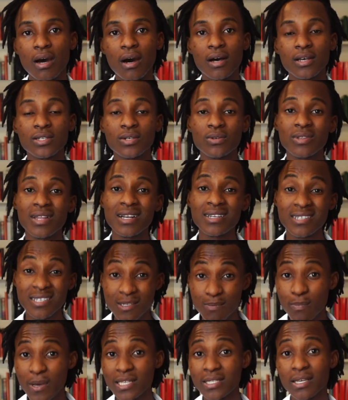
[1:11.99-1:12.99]
So that is
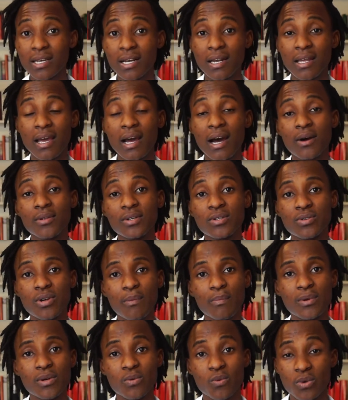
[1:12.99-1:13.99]
basically how the
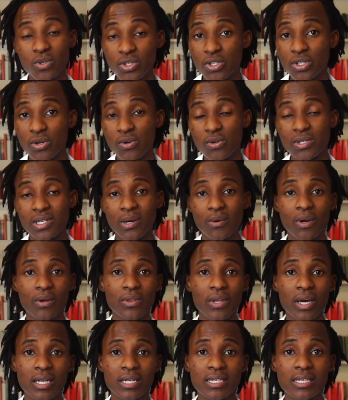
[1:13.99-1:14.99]
trumpet was used around
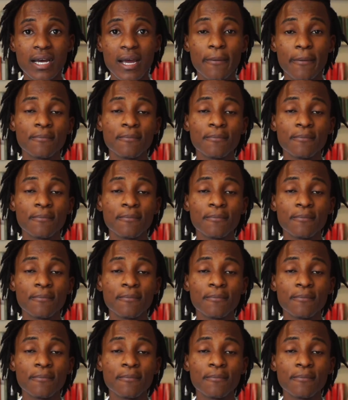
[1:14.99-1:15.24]
that time.